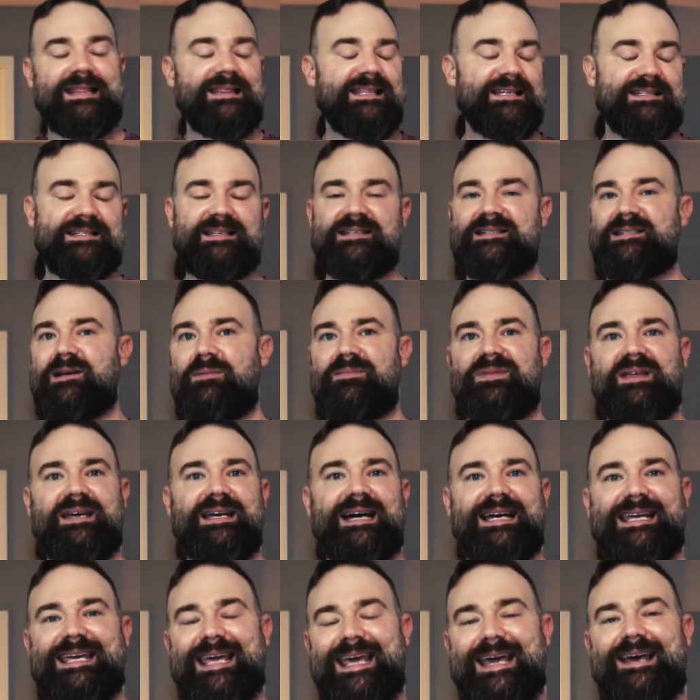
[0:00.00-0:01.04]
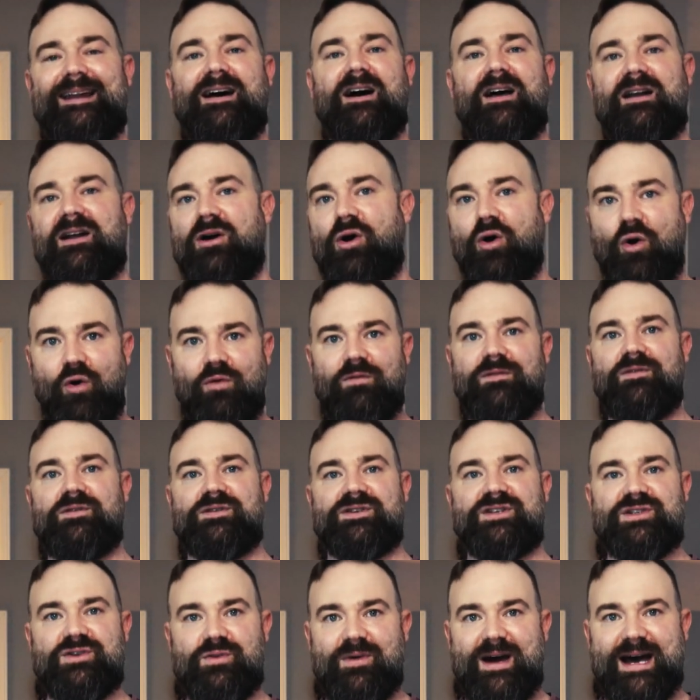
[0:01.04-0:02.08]
This is something I cannot
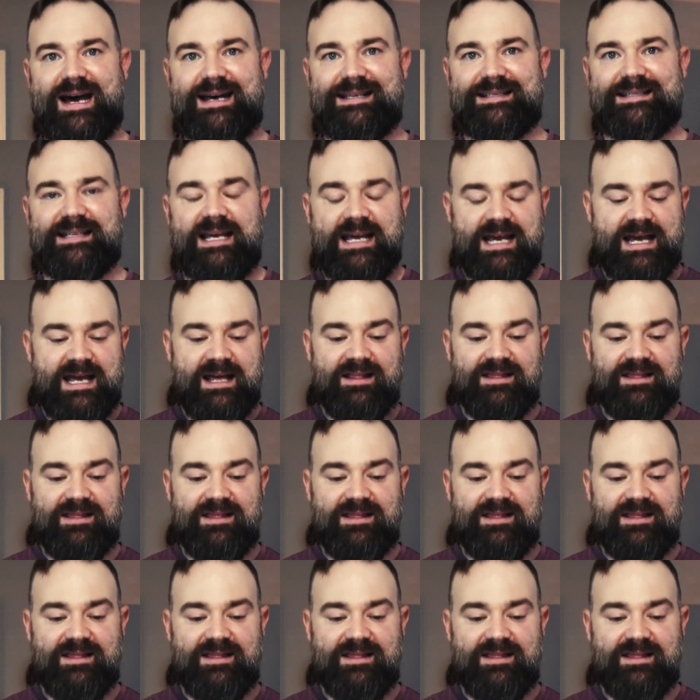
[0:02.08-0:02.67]
overstress,